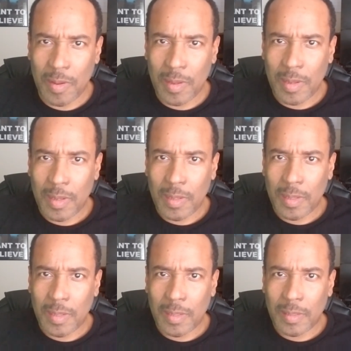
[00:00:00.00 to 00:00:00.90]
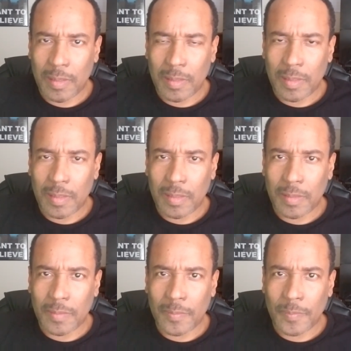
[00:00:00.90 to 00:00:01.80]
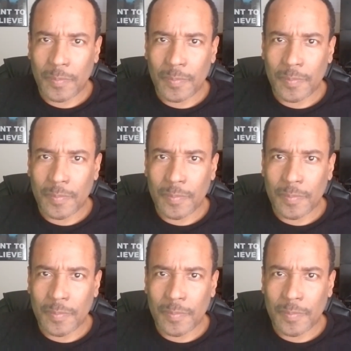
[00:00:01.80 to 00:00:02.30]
(silence)